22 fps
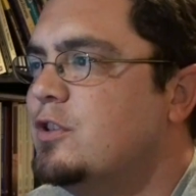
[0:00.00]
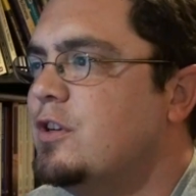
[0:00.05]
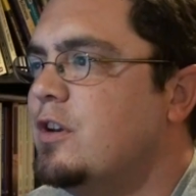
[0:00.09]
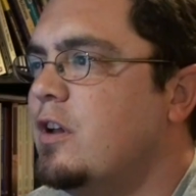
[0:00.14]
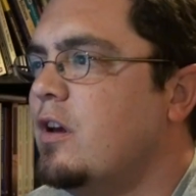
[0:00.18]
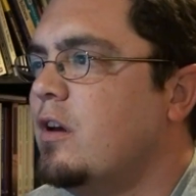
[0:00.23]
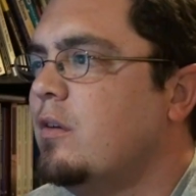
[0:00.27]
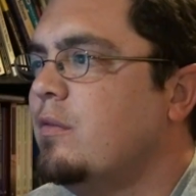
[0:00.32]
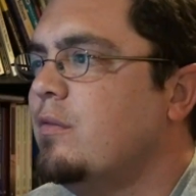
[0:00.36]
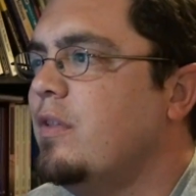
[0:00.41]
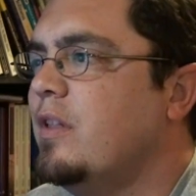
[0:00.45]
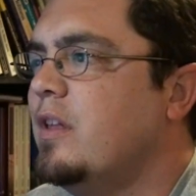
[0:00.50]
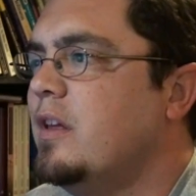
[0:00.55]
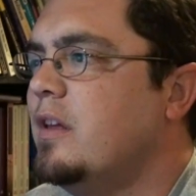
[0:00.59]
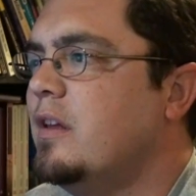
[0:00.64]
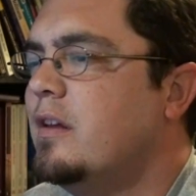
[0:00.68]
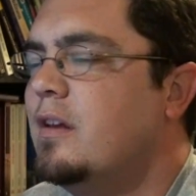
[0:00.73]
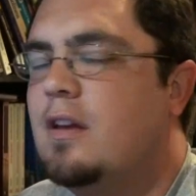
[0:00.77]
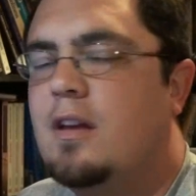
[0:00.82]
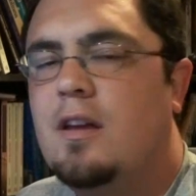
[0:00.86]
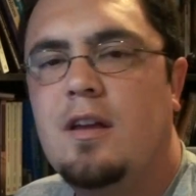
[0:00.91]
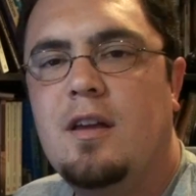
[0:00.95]
version of
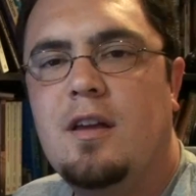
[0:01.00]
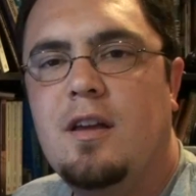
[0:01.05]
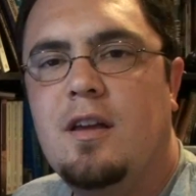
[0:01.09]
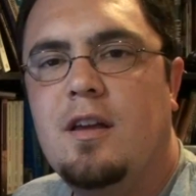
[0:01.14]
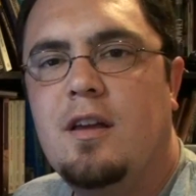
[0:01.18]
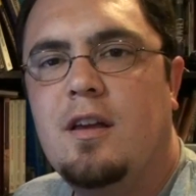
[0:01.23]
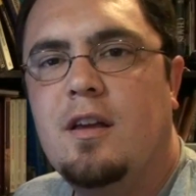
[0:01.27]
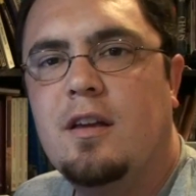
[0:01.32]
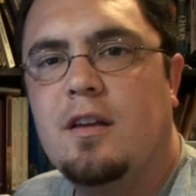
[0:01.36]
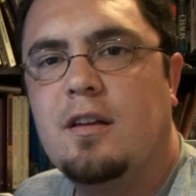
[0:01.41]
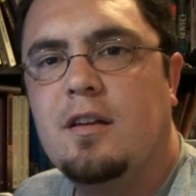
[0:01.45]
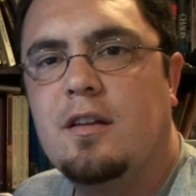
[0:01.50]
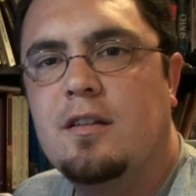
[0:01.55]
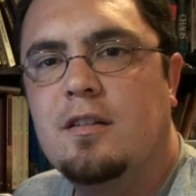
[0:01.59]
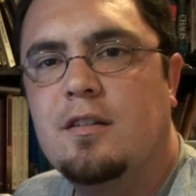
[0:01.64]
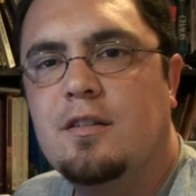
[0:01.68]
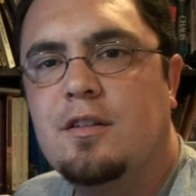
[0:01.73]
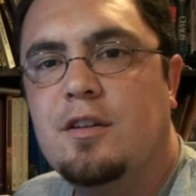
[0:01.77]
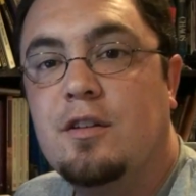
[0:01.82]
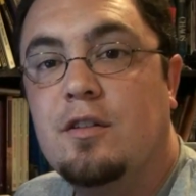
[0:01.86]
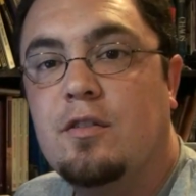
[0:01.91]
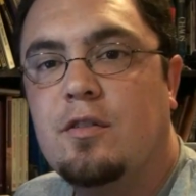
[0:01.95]
the
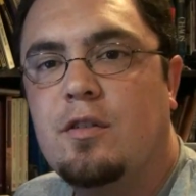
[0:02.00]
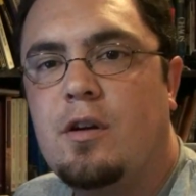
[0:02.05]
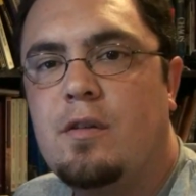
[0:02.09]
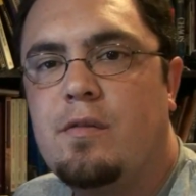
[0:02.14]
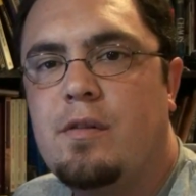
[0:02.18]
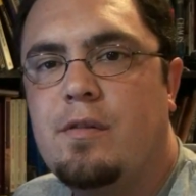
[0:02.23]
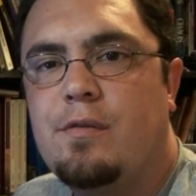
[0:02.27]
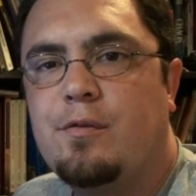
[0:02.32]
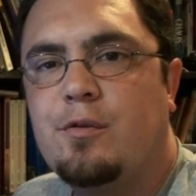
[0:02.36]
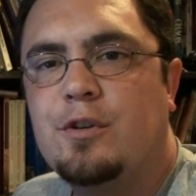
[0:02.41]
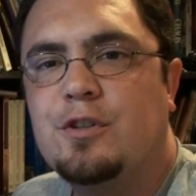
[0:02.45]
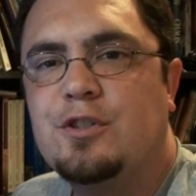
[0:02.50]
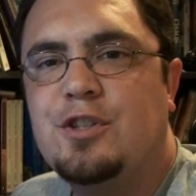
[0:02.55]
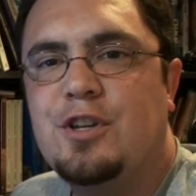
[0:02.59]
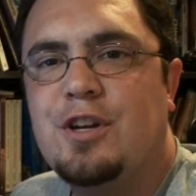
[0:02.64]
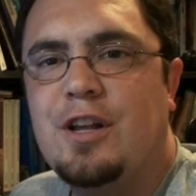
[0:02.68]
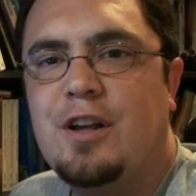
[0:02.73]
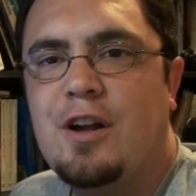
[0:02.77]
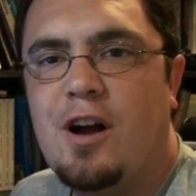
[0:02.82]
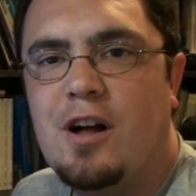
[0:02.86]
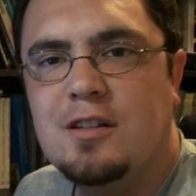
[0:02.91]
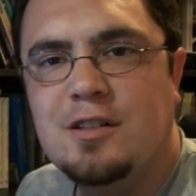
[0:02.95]
Conservative
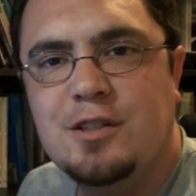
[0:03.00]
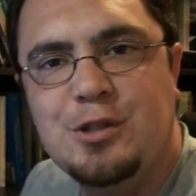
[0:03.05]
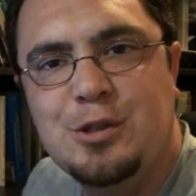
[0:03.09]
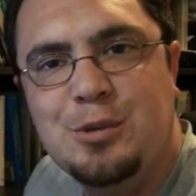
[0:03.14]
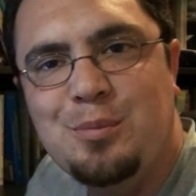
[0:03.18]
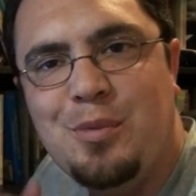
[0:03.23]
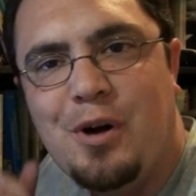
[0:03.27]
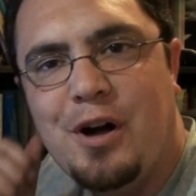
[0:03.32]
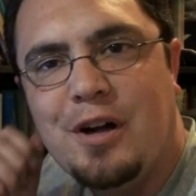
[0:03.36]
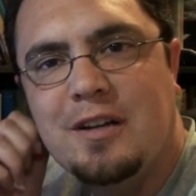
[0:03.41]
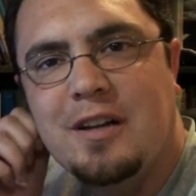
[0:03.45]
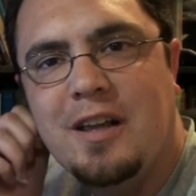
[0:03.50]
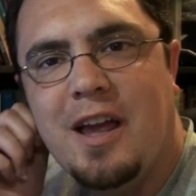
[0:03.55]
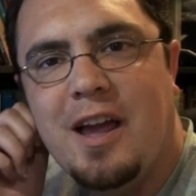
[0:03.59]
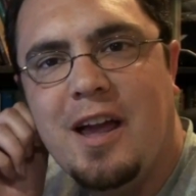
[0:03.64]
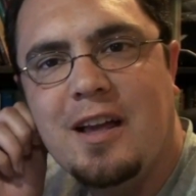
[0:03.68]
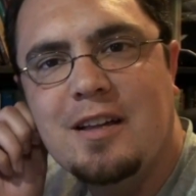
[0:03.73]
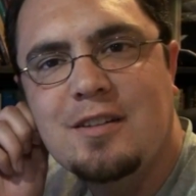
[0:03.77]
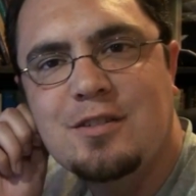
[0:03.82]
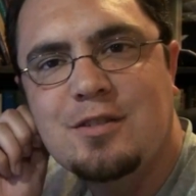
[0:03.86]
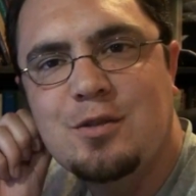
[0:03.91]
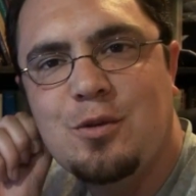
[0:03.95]
Christian Ecology
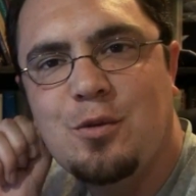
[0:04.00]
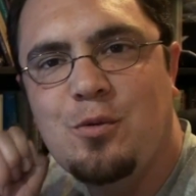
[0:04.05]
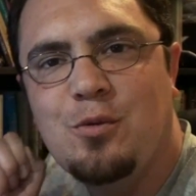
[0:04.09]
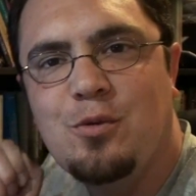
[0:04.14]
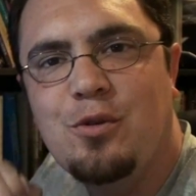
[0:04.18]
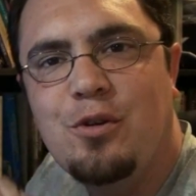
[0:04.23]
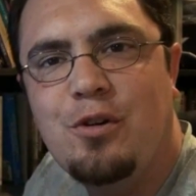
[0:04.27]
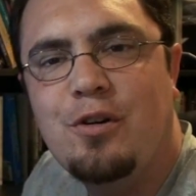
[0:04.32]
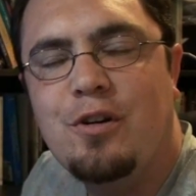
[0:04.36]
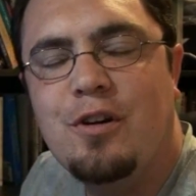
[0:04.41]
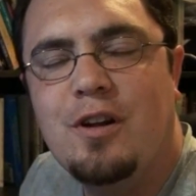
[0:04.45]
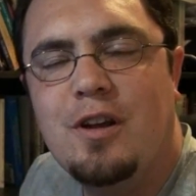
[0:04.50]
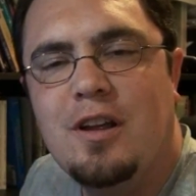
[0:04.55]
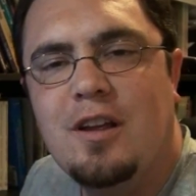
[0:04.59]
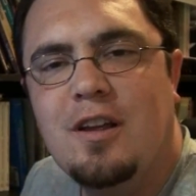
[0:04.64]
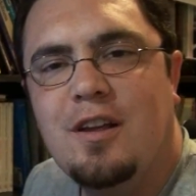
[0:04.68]
podcast, or